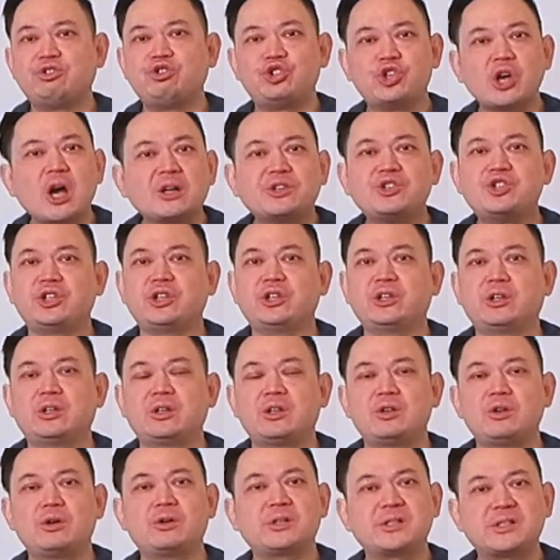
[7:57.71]
judging
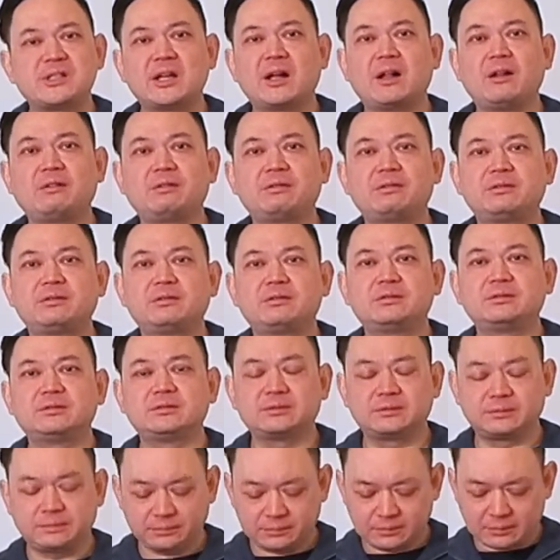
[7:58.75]
yourself,
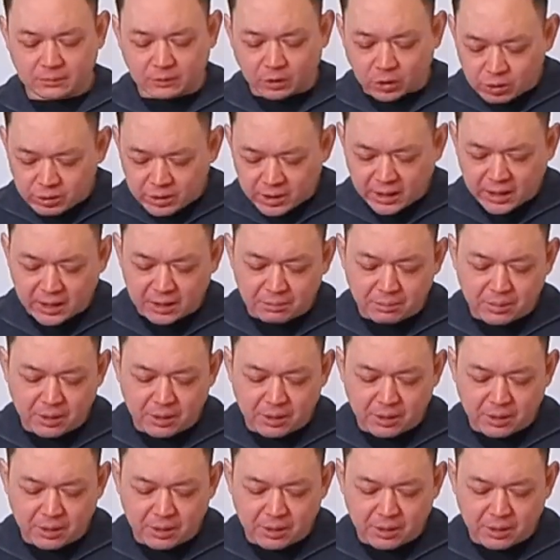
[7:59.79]
looking at a